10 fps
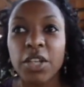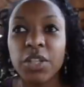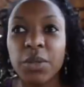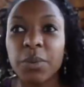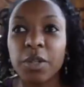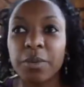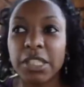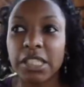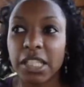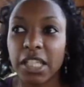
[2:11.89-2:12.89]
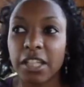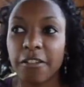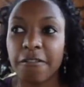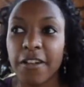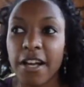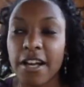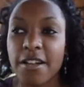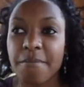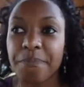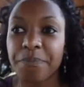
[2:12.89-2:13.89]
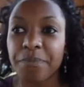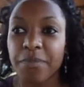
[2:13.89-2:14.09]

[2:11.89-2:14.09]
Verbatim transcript: you will receive um,